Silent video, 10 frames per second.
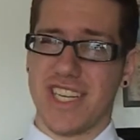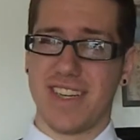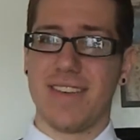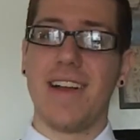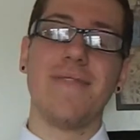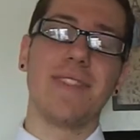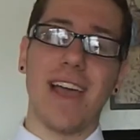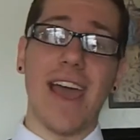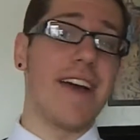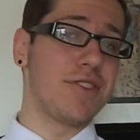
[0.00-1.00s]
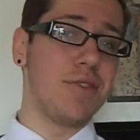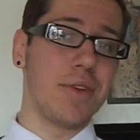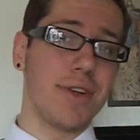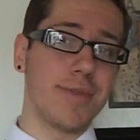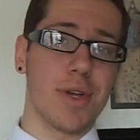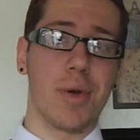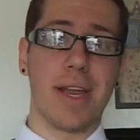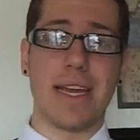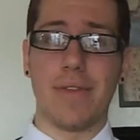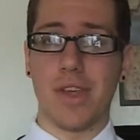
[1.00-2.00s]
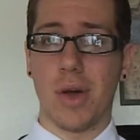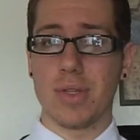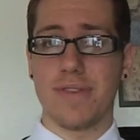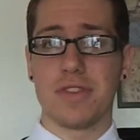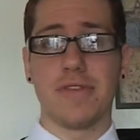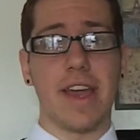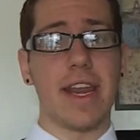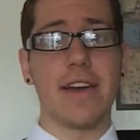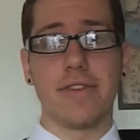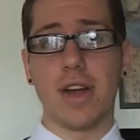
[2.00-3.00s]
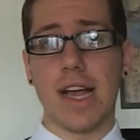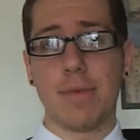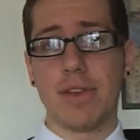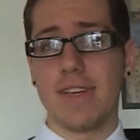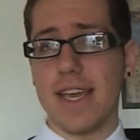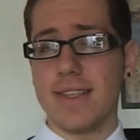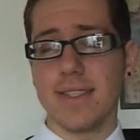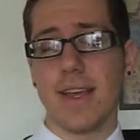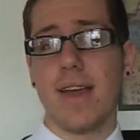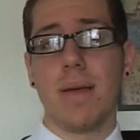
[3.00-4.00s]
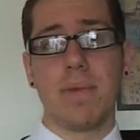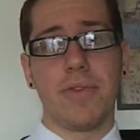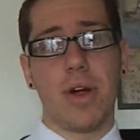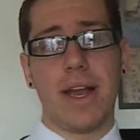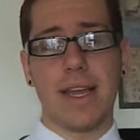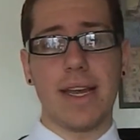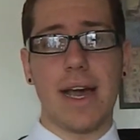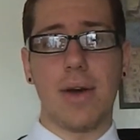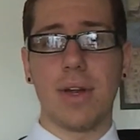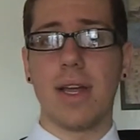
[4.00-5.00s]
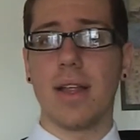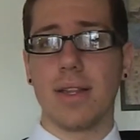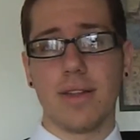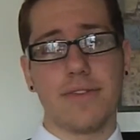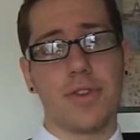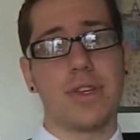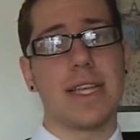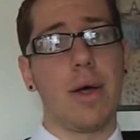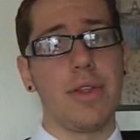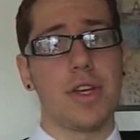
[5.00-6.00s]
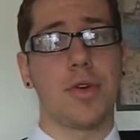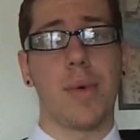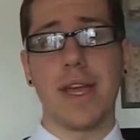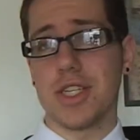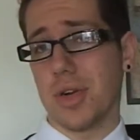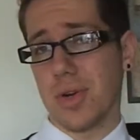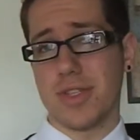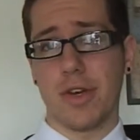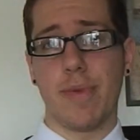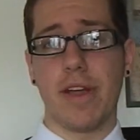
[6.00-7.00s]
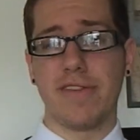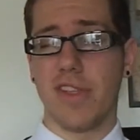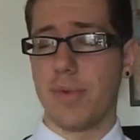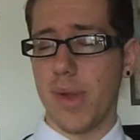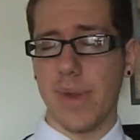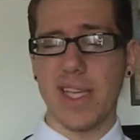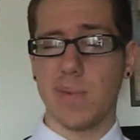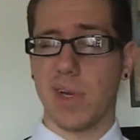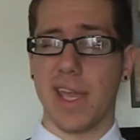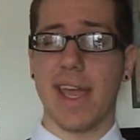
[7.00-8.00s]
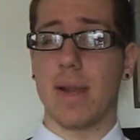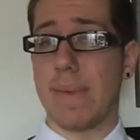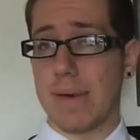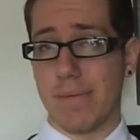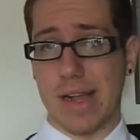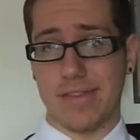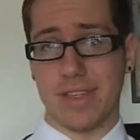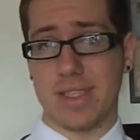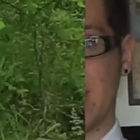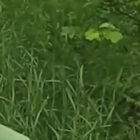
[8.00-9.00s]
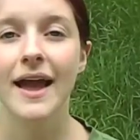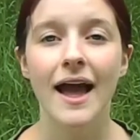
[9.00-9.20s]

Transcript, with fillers: She did. After New Year's, we're going down the coast of Slovenia for a couple of days before heading down a little further south into Croatia or Serbia for three weeks working at a bed and breakfast.